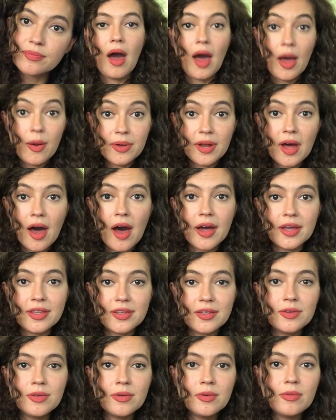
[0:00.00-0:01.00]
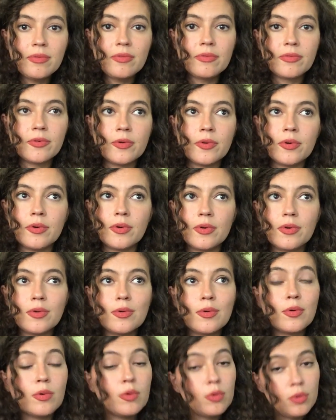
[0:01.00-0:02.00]
I would argue, for
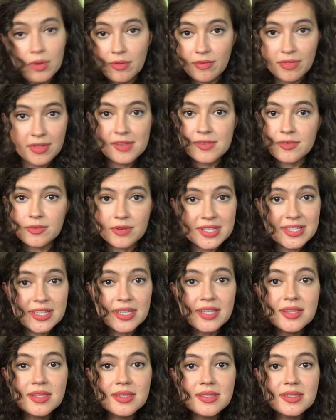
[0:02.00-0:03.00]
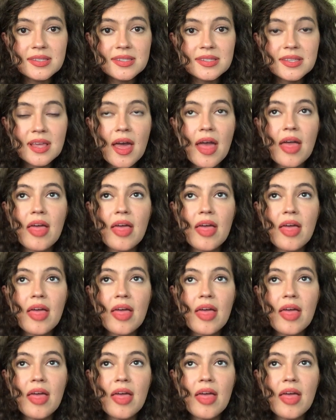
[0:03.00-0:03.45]
all of these reasons,